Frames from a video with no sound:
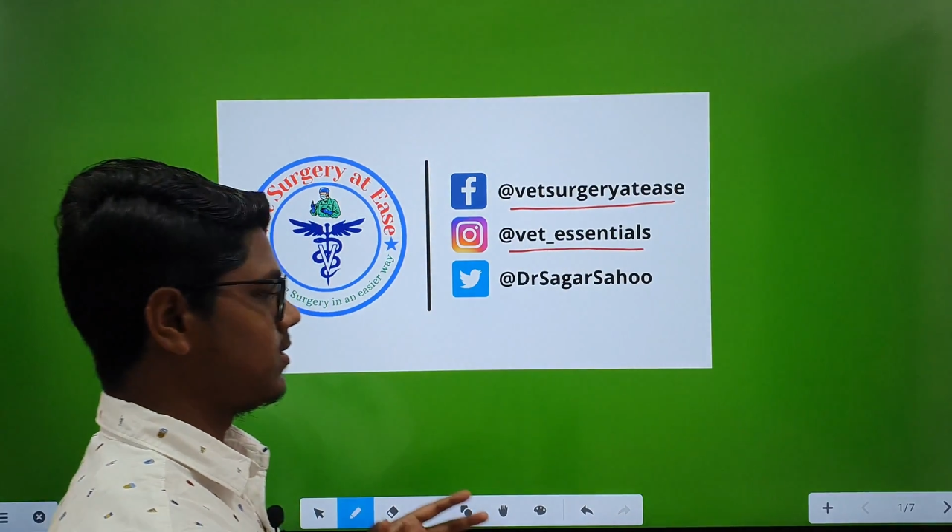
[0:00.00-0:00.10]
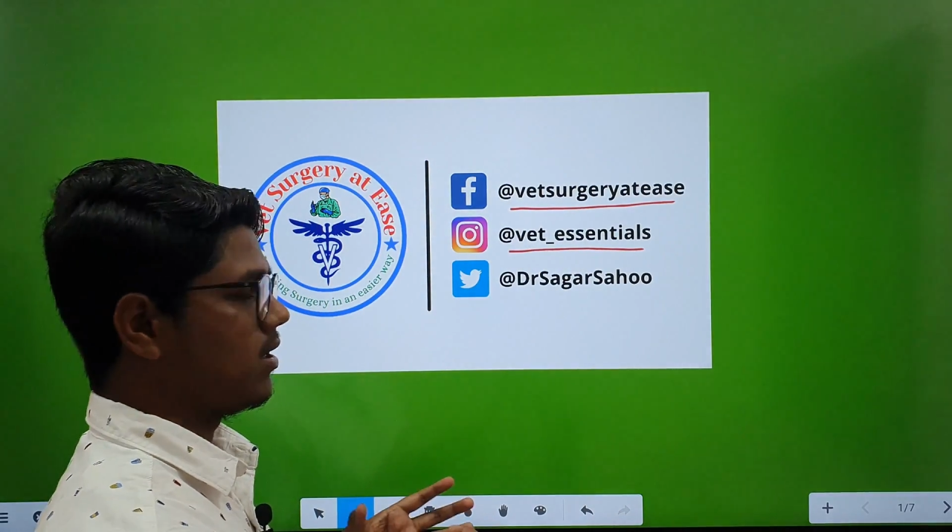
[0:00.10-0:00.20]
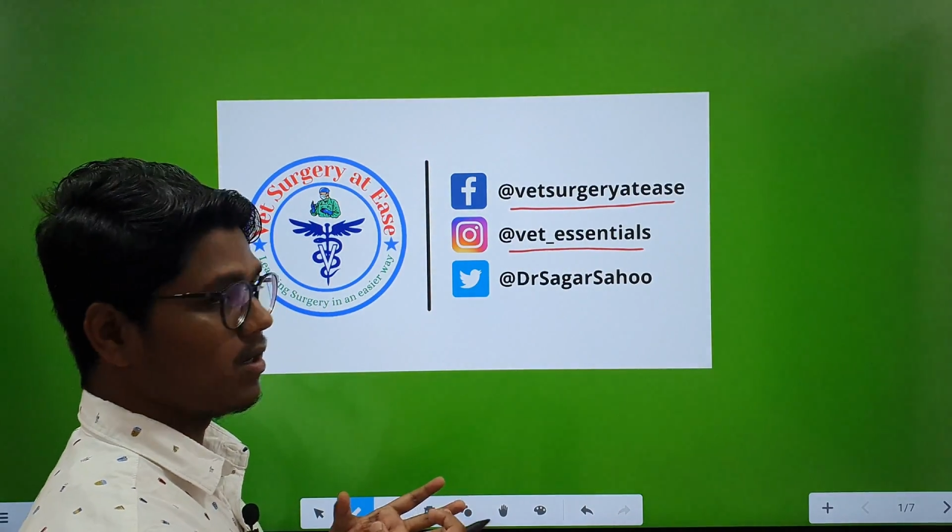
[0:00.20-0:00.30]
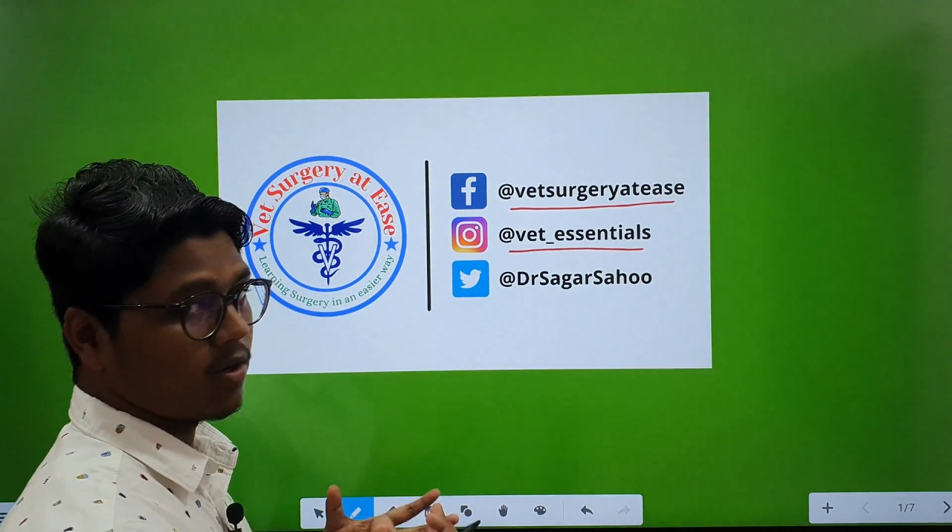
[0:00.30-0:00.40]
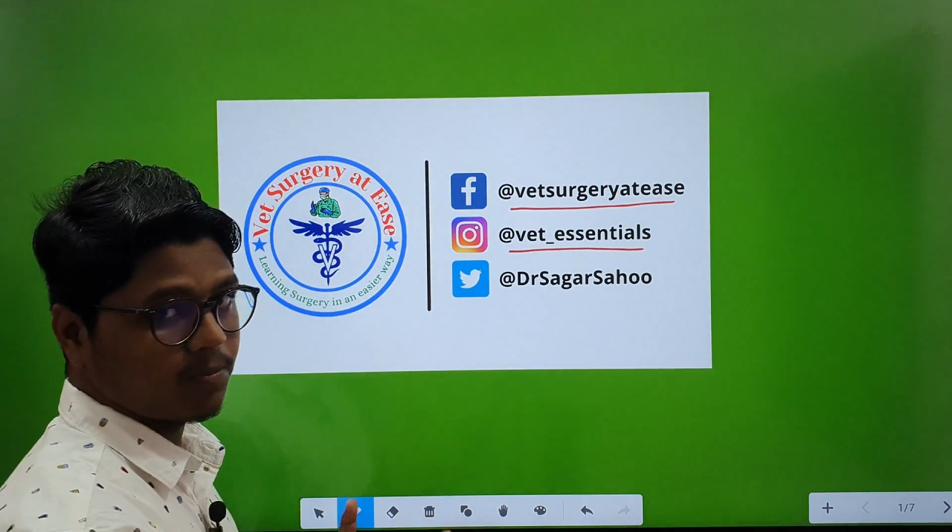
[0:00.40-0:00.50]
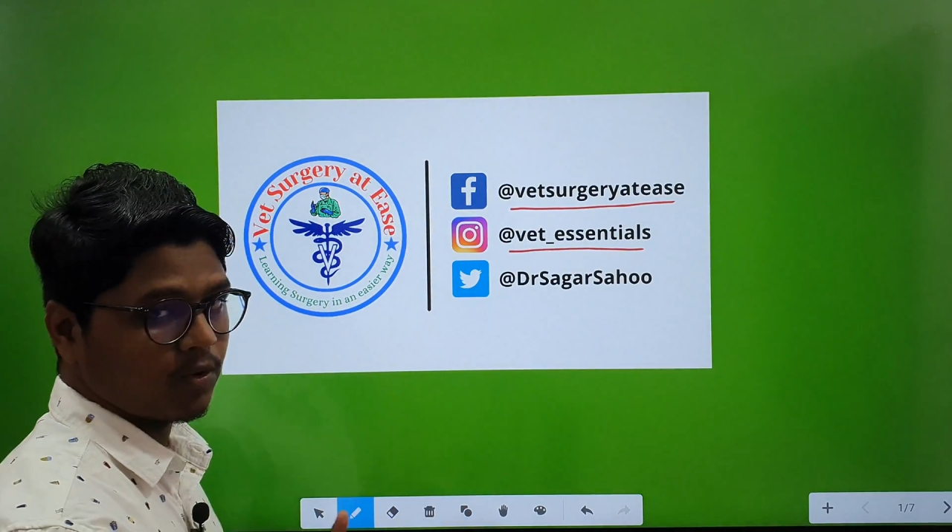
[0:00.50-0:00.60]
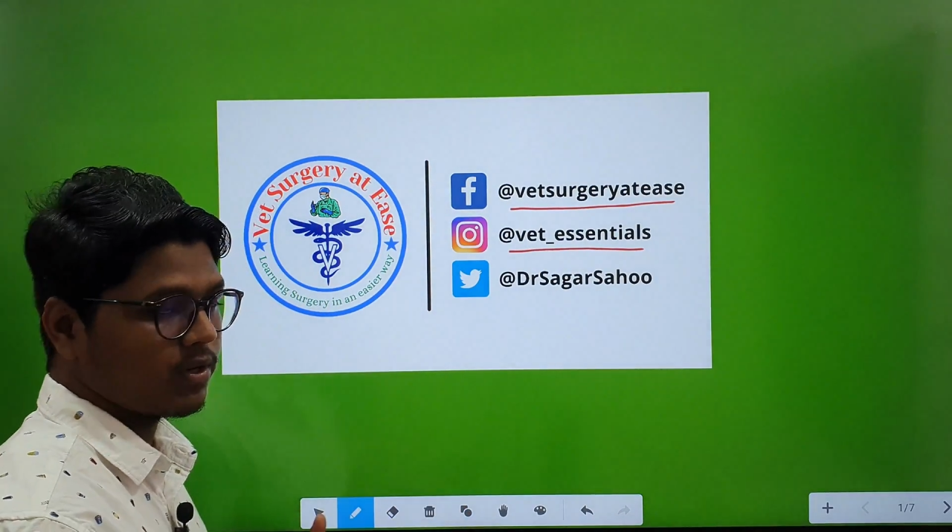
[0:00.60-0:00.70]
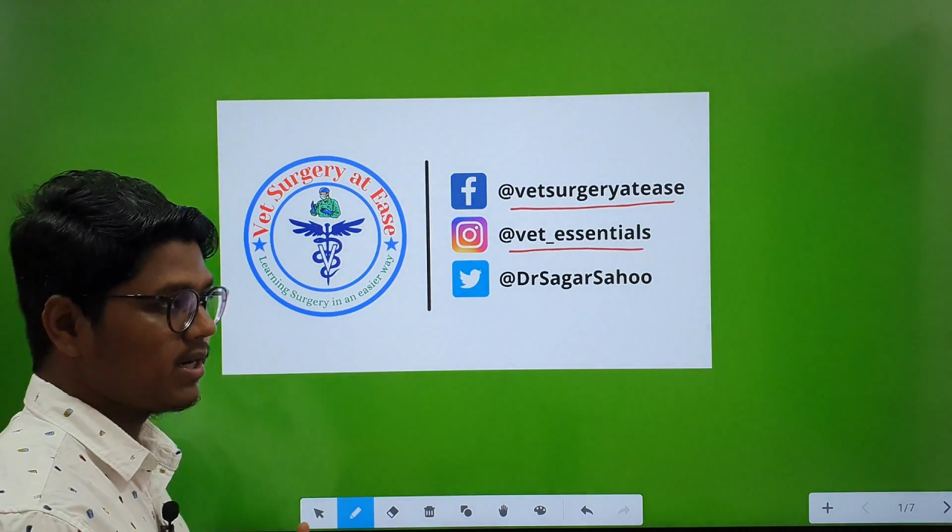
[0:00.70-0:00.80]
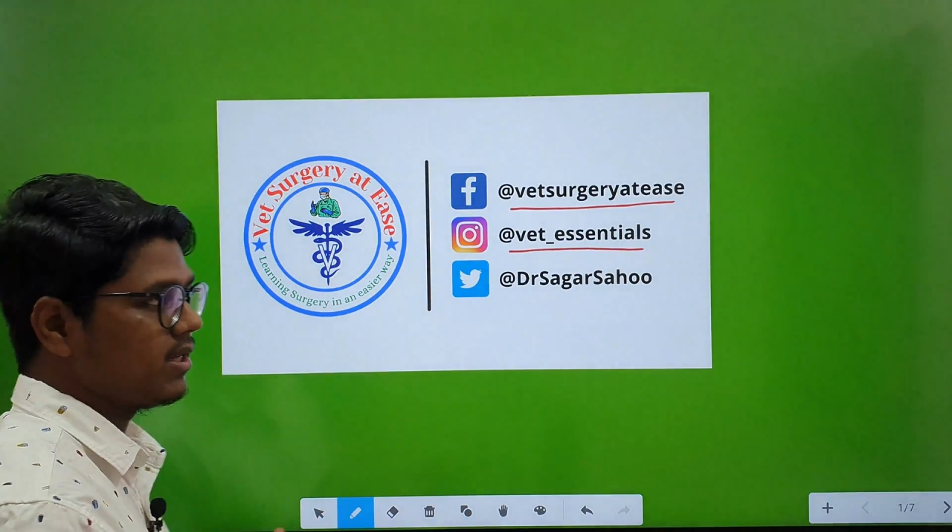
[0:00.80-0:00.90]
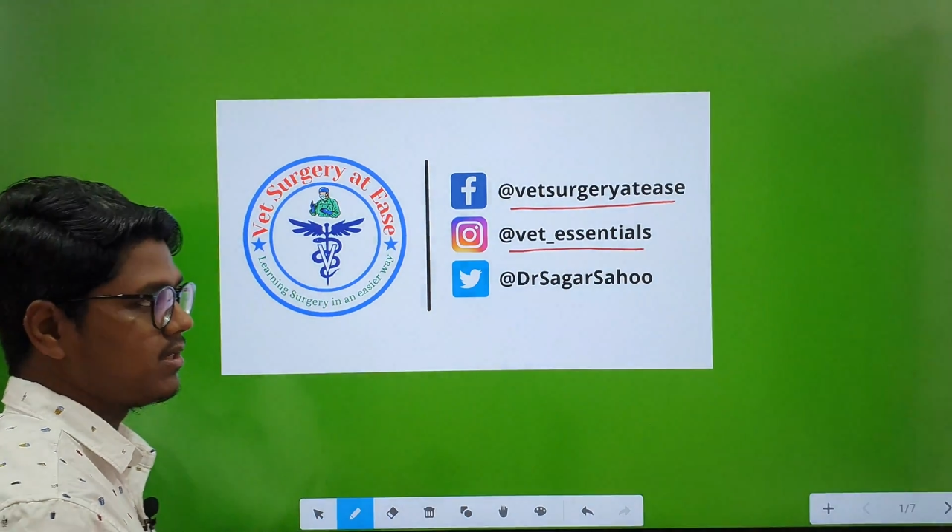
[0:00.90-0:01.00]

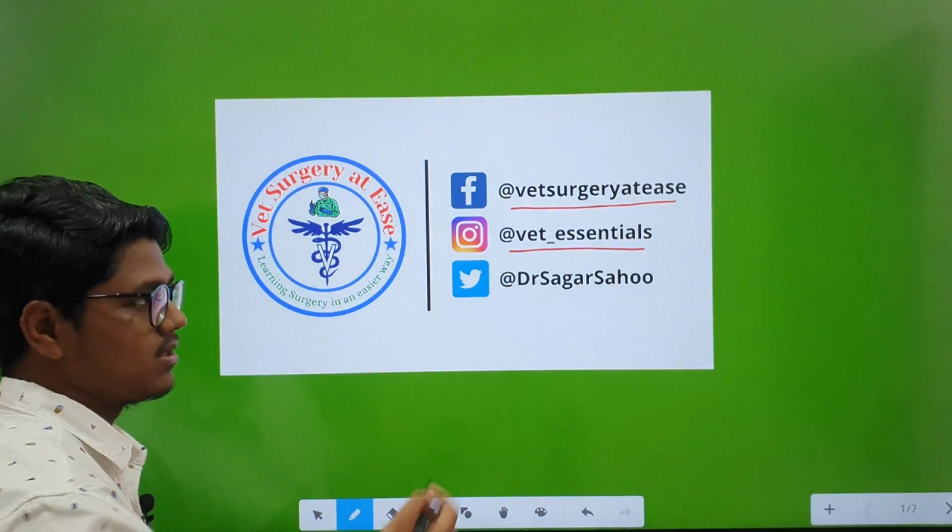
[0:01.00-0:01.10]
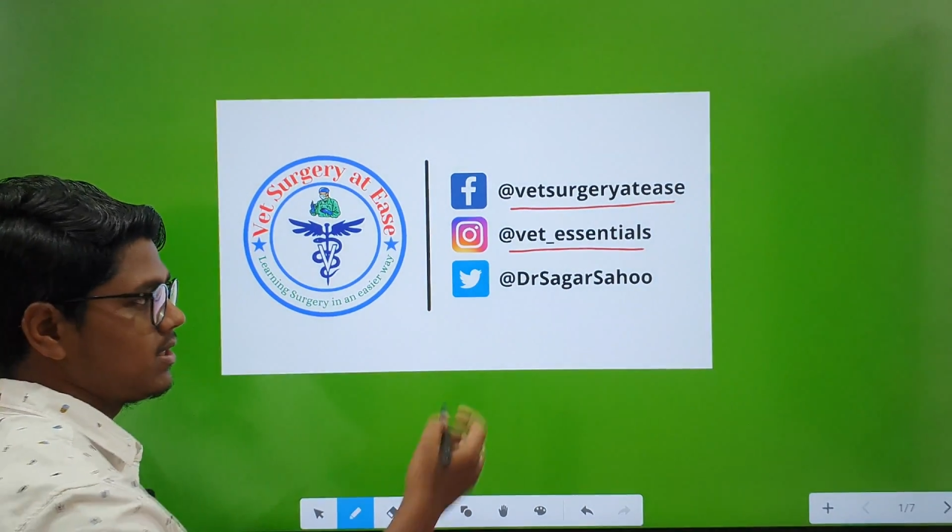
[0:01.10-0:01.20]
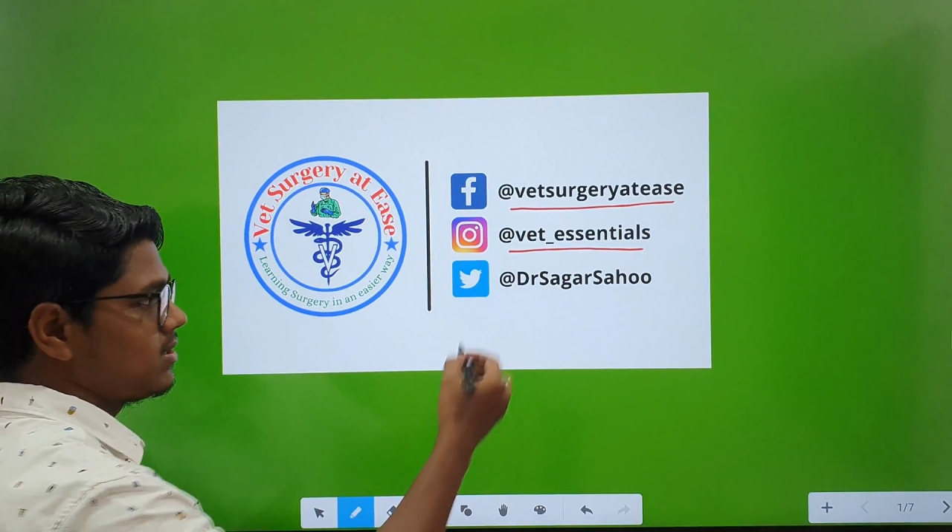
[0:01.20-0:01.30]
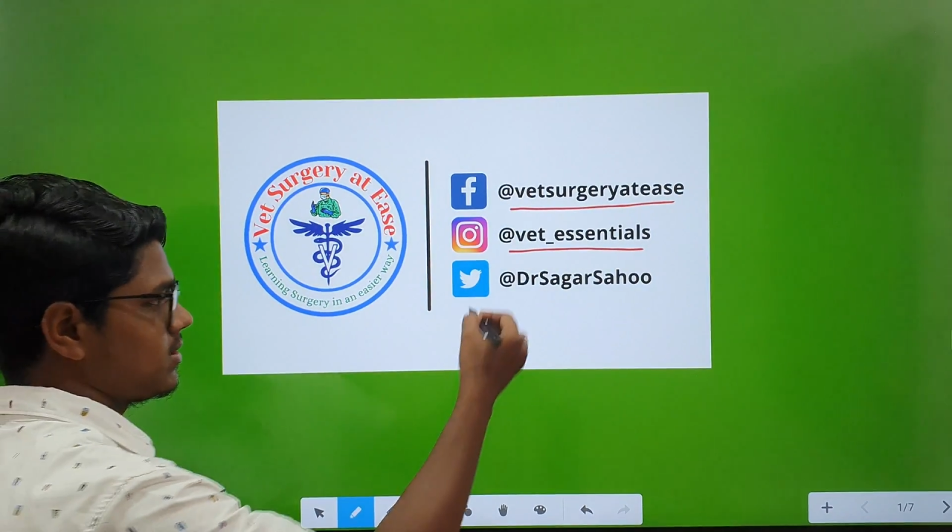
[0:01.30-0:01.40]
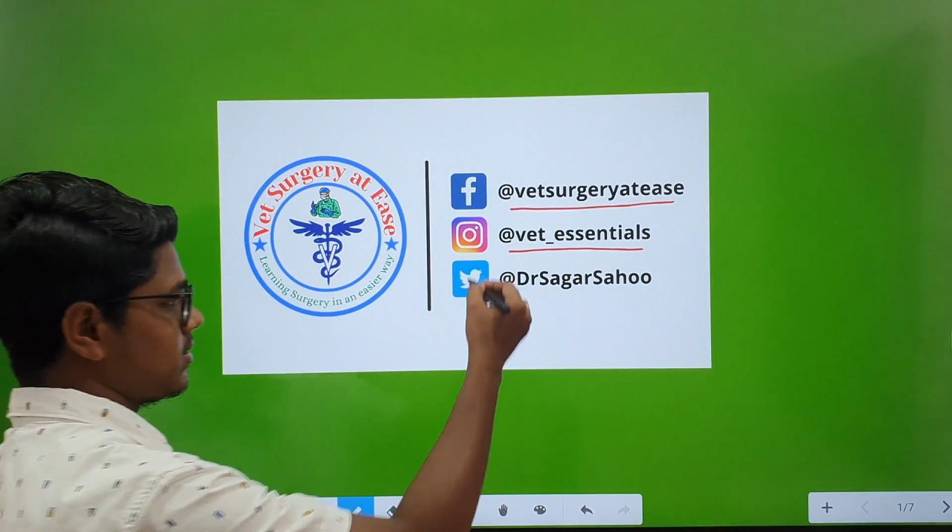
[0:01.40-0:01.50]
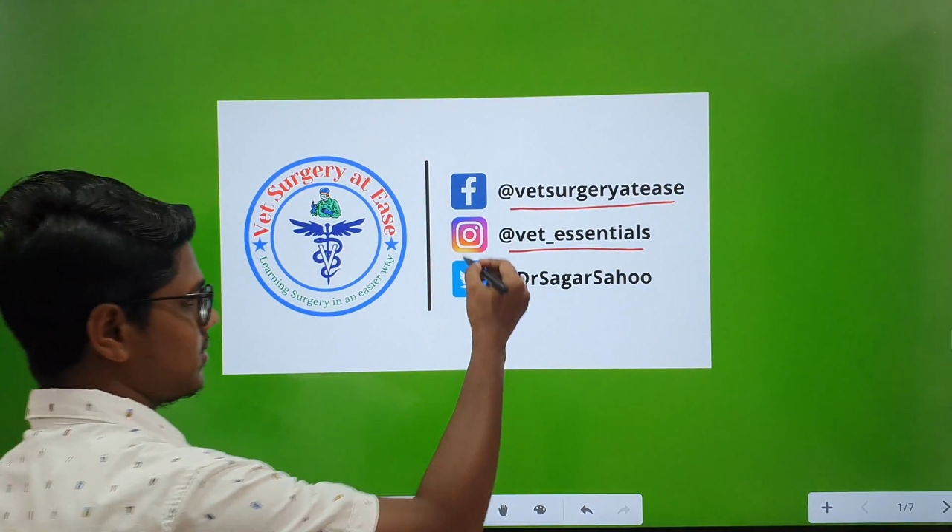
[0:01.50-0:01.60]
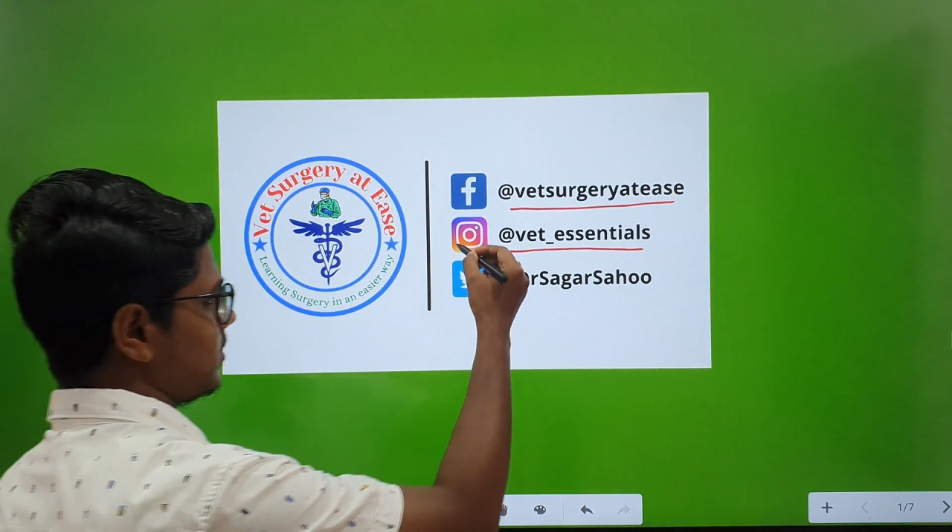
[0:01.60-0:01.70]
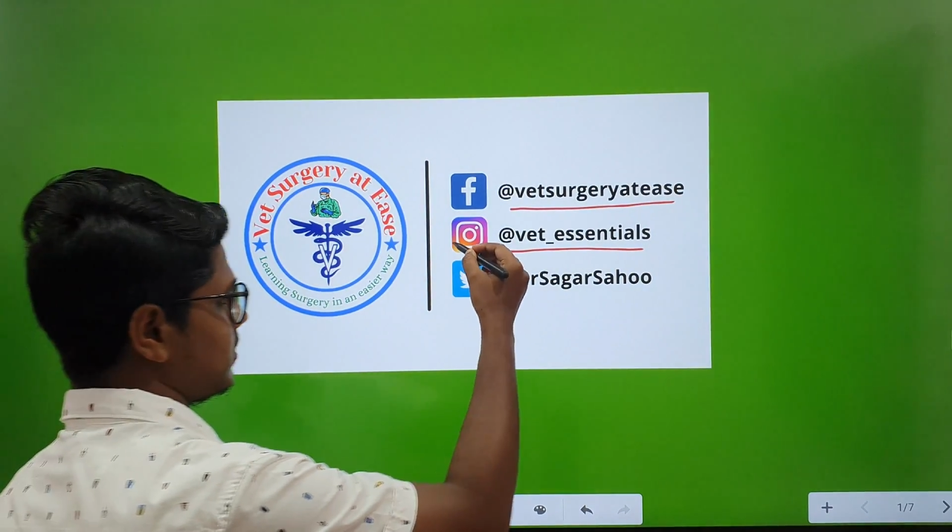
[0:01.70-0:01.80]
uploaded in this